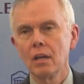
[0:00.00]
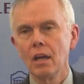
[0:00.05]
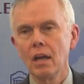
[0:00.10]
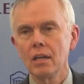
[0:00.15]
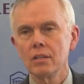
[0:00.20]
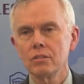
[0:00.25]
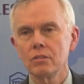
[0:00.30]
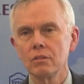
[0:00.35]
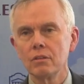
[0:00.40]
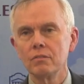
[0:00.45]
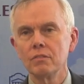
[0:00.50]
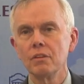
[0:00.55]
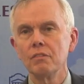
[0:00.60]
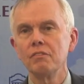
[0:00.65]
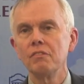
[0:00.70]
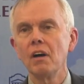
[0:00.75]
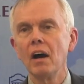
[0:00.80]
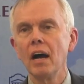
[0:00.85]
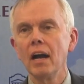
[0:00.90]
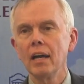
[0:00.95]
has sort of
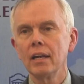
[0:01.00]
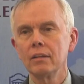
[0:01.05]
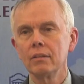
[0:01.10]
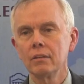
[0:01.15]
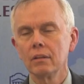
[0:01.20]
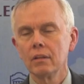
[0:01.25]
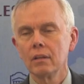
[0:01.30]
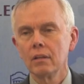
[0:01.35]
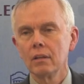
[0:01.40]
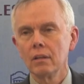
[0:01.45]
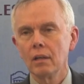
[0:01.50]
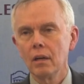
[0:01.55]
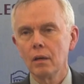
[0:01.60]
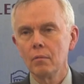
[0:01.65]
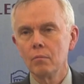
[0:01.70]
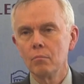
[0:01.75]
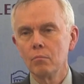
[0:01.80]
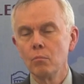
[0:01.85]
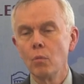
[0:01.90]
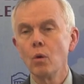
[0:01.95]
defied
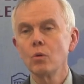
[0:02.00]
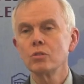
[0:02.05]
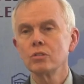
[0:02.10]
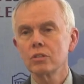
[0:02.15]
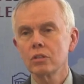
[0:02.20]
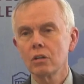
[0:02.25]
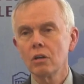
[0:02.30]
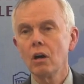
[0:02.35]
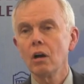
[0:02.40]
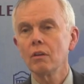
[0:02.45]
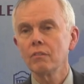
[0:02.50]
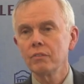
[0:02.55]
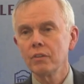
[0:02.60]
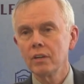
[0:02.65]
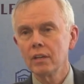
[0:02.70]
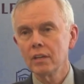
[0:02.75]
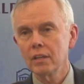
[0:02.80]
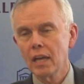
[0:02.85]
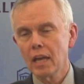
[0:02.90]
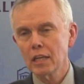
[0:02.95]
uh, most
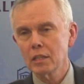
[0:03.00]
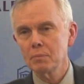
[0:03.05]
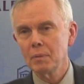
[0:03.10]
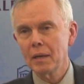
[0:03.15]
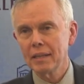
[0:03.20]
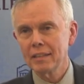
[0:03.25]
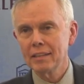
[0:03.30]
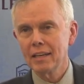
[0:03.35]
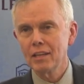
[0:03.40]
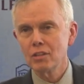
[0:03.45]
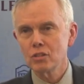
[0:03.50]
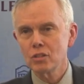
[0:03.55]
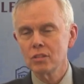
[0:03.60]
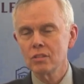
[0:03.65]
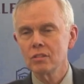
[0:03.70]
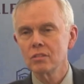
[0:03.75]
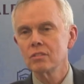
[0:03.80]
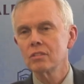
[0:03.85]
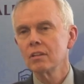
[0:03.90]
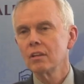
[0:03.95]
confident
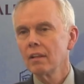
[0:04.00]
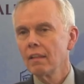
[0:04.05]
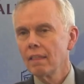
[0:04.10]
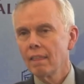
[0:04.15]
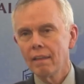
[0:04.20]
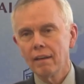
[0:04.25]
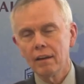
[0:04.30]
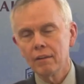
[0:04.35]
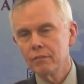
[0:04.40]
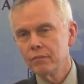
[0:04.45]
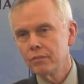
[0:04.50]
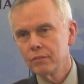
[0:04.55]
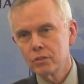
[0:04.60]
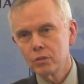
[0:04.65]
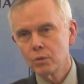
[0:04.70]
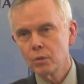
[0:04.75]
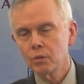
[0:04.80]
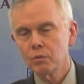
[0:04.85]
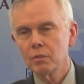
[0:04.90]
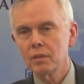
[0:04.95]
expectations of
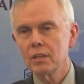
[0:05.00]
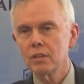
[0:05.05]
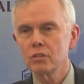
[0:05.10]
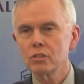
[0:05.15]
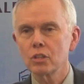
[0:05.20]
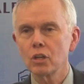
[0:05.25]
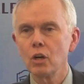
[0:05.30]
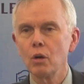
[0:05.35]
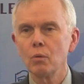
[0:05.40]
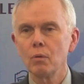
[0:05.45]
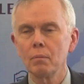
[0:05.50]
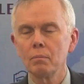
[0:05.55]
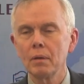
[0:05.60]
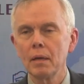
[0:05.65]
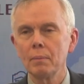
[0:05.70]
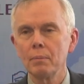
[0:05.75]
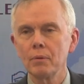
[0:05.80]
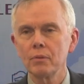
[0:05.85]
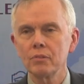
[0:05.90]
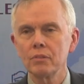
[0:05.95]
two or three years ago when
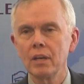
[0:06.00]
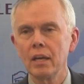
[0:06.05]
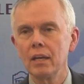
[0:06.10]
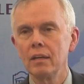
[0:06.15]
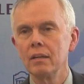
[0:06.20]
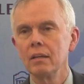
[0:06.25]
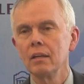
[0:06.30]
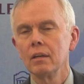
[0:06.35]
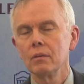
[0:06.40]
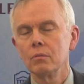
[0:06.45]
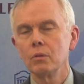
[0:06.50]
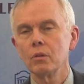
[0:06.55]
people said,